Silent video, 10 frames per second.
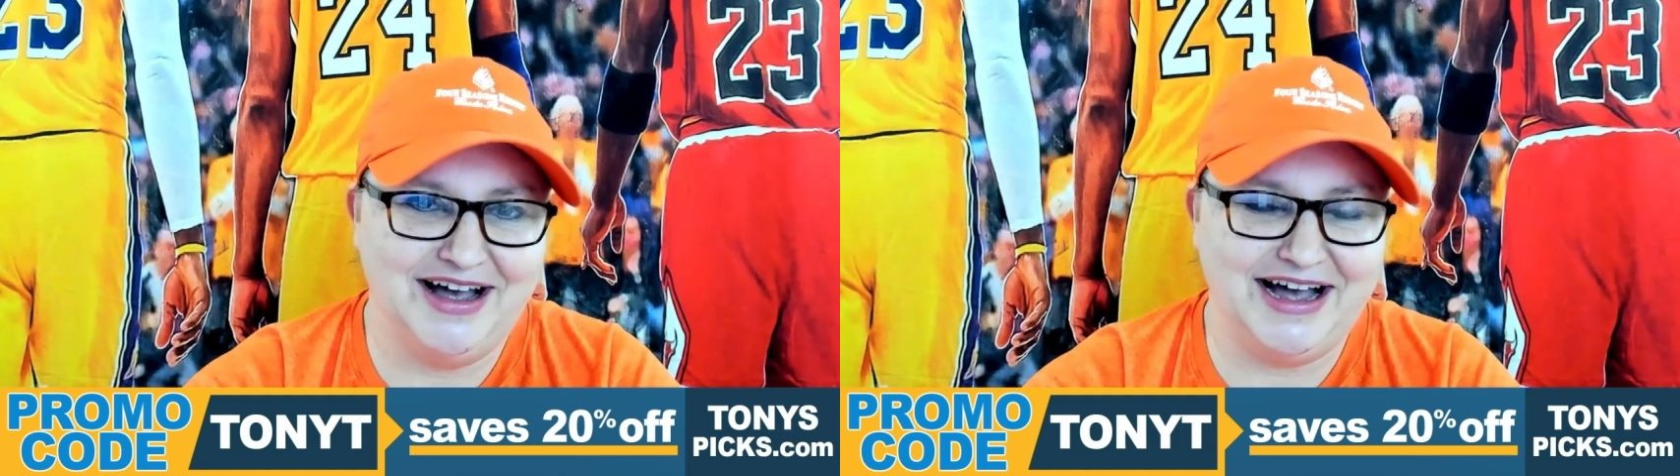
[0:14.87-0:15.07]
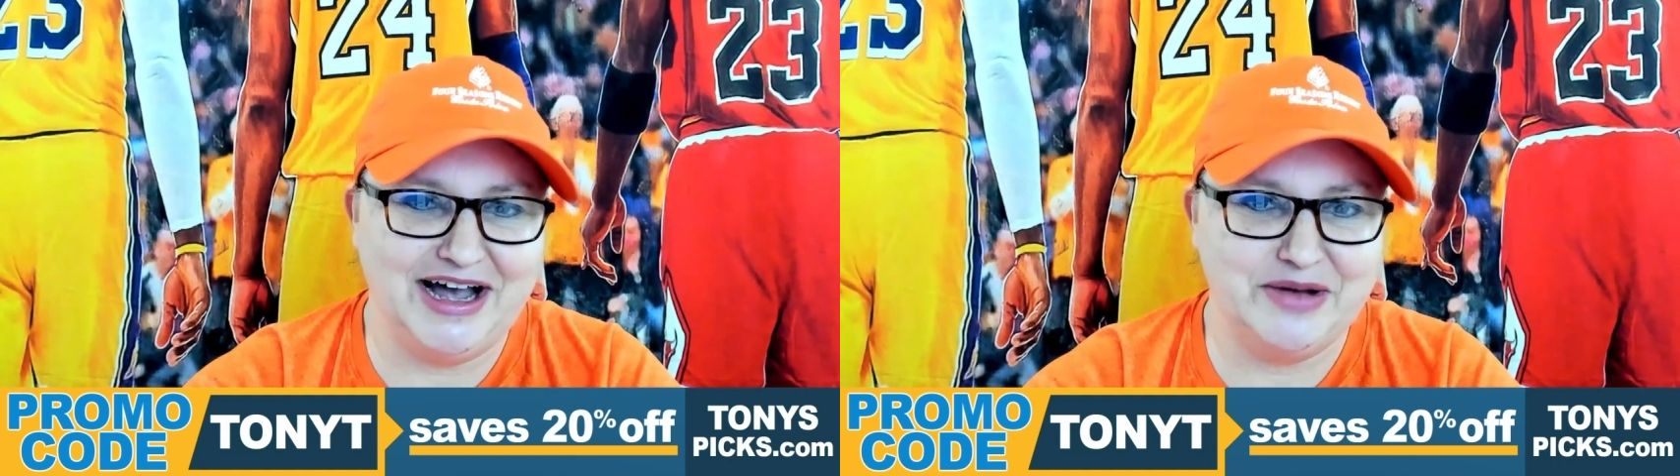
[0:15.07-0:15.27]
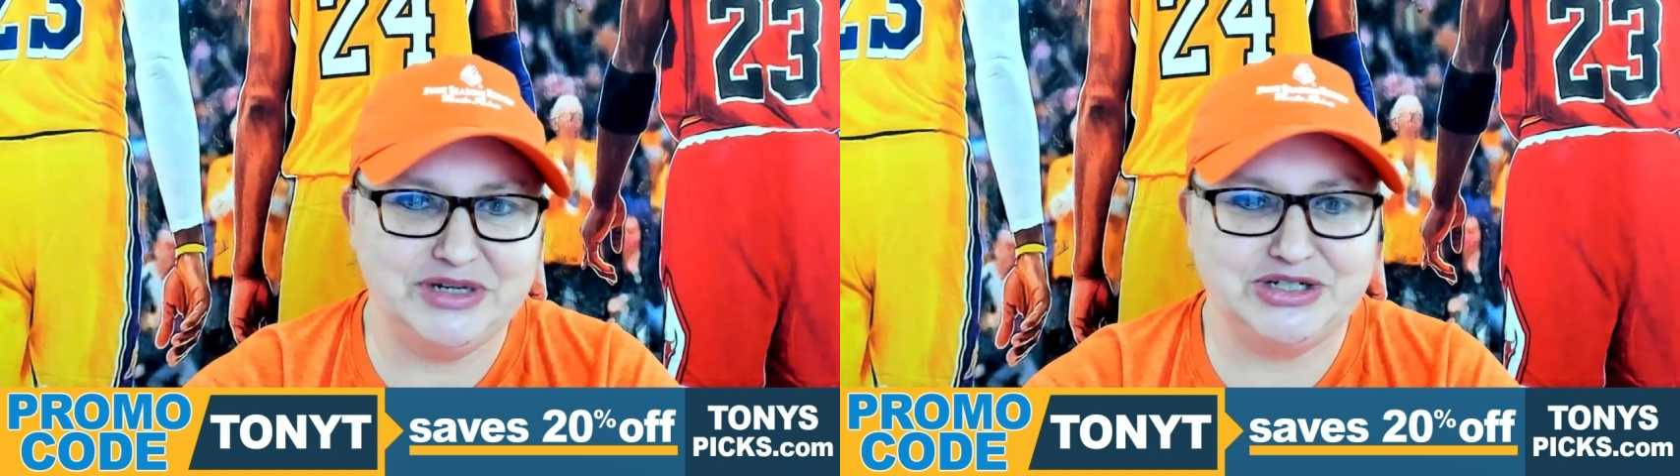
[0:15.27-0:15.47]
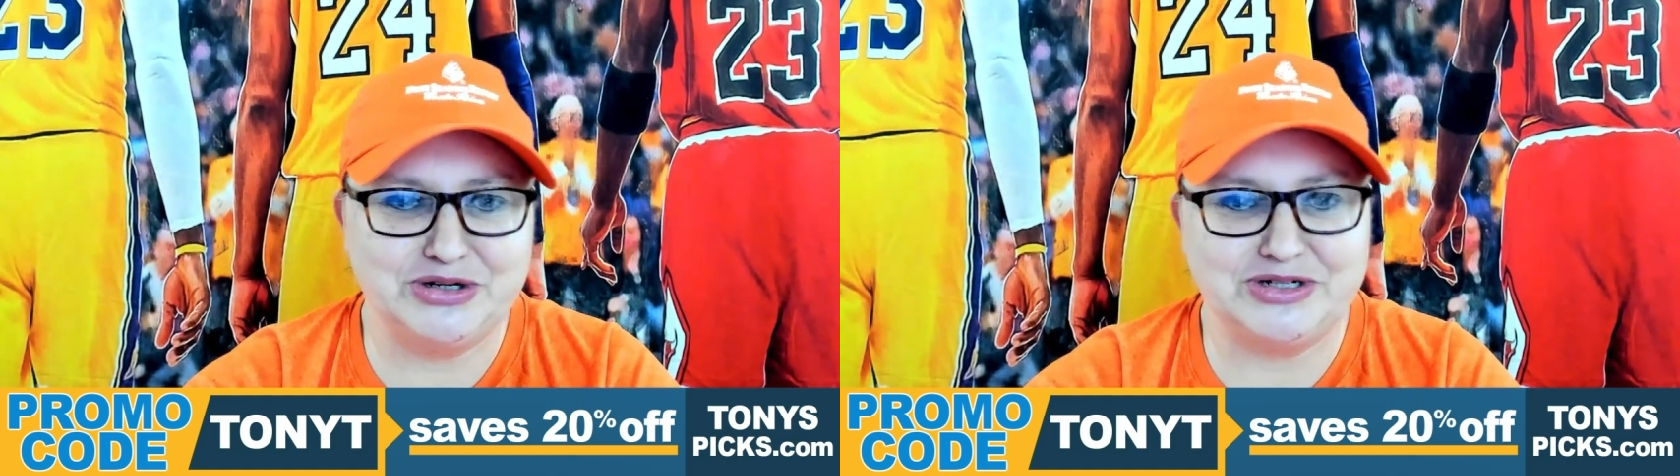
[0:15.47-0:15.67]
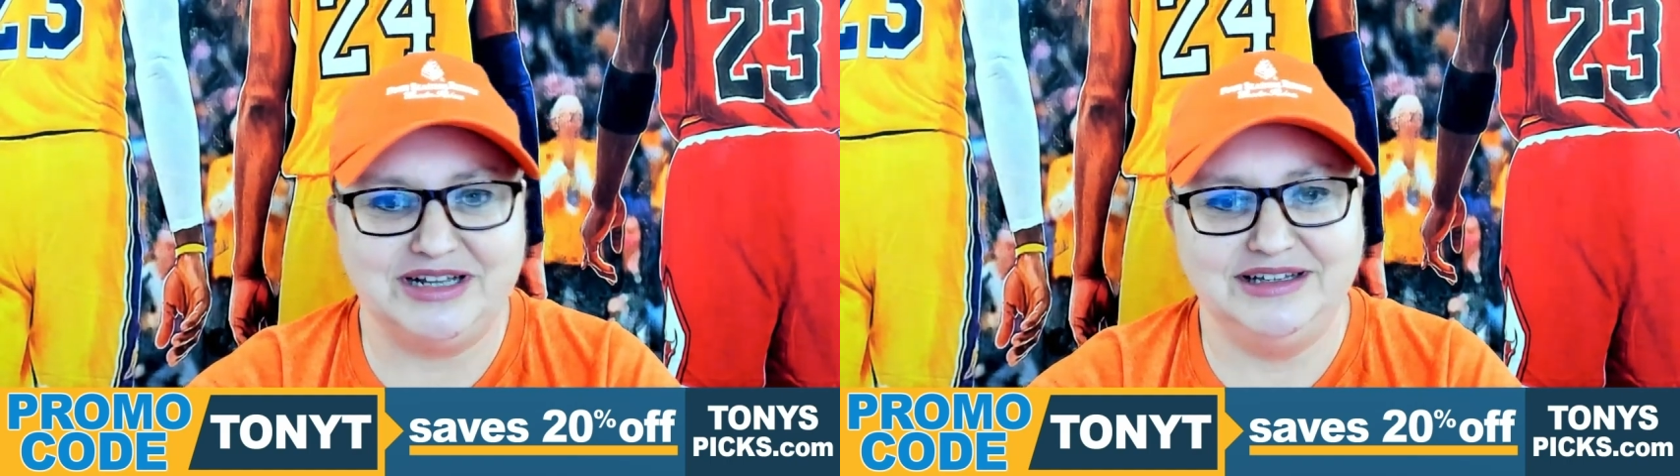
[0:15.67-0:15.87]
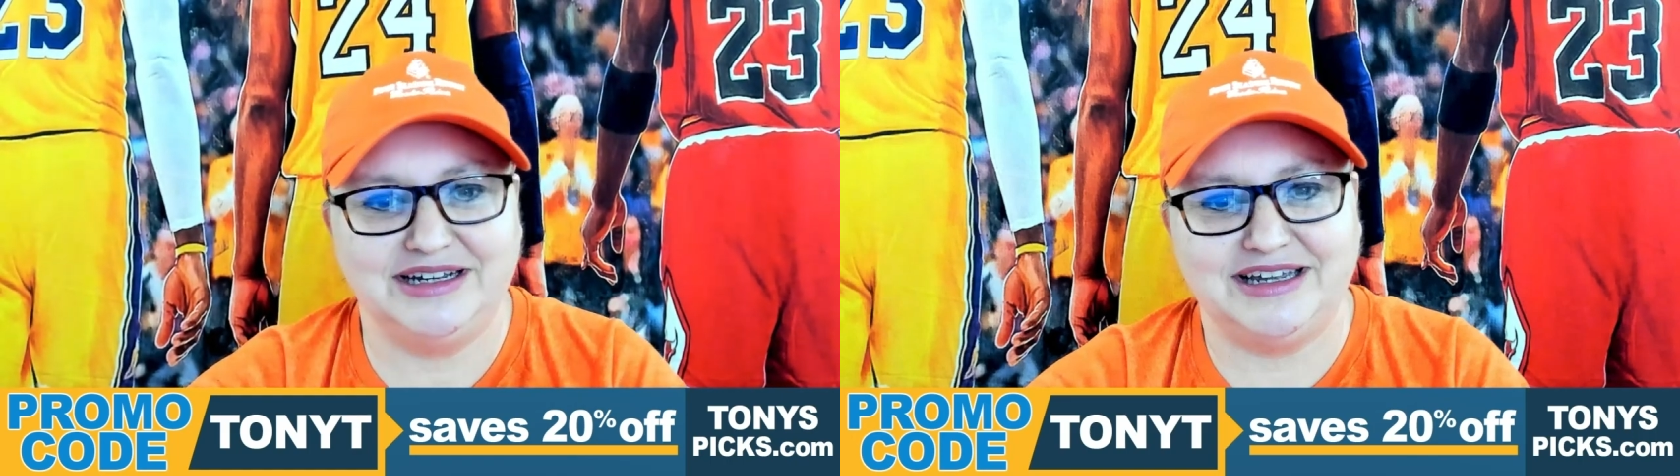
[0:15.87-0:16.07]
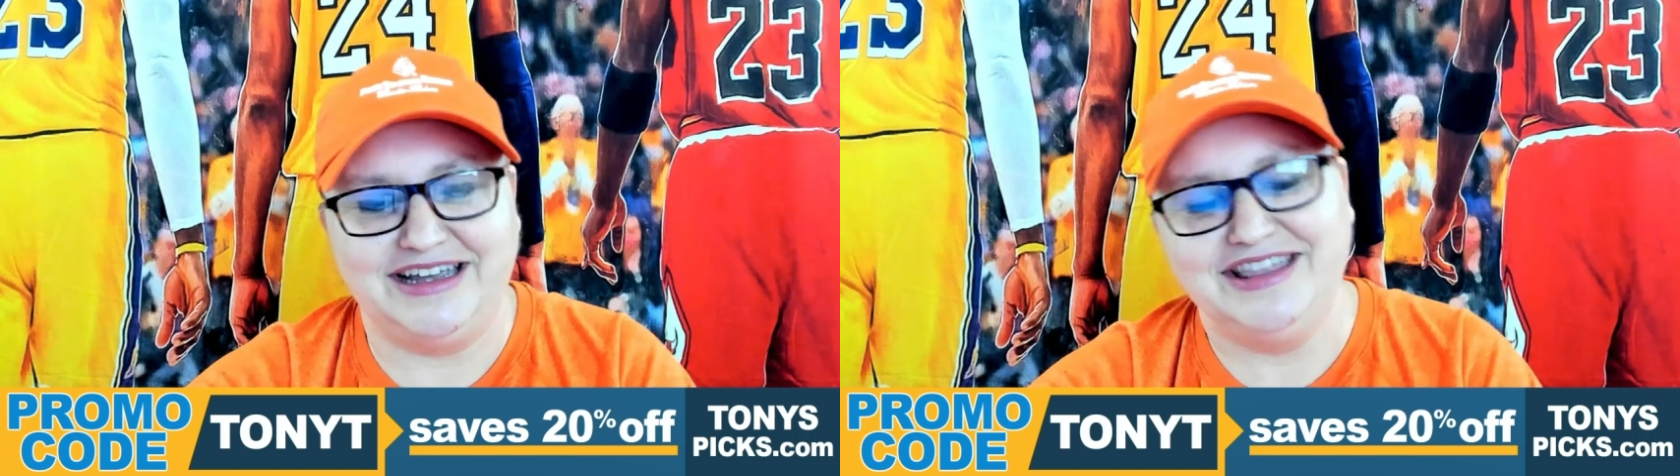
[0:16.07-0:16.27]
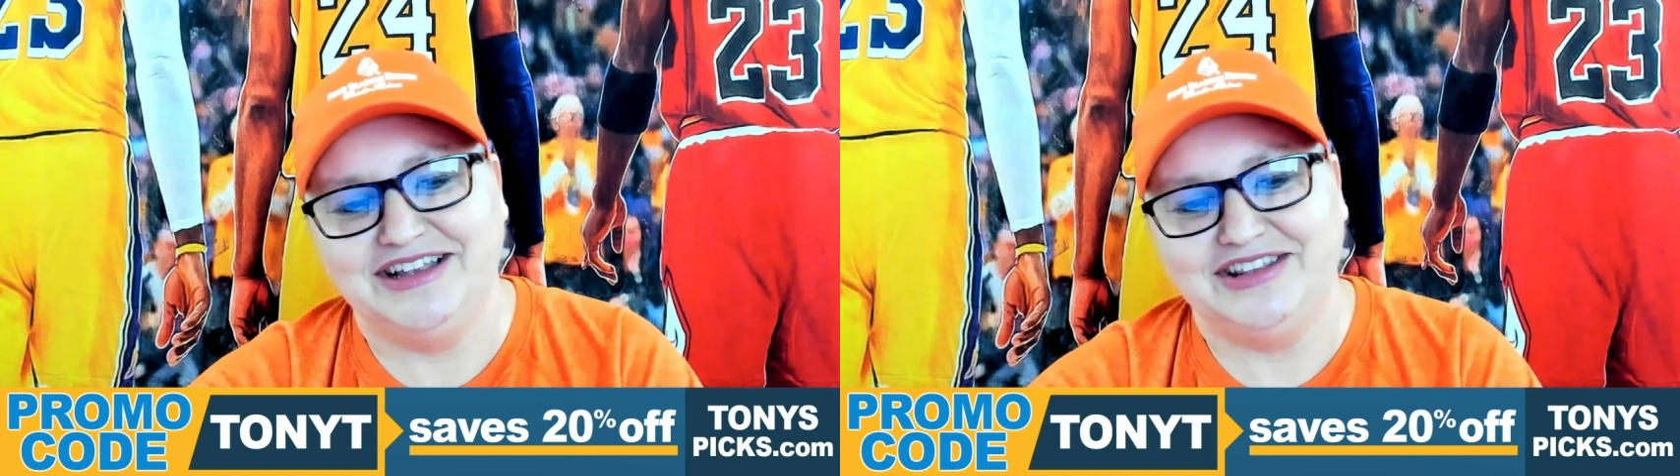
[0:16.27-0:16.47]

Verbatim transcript: Uh, be sure to click in the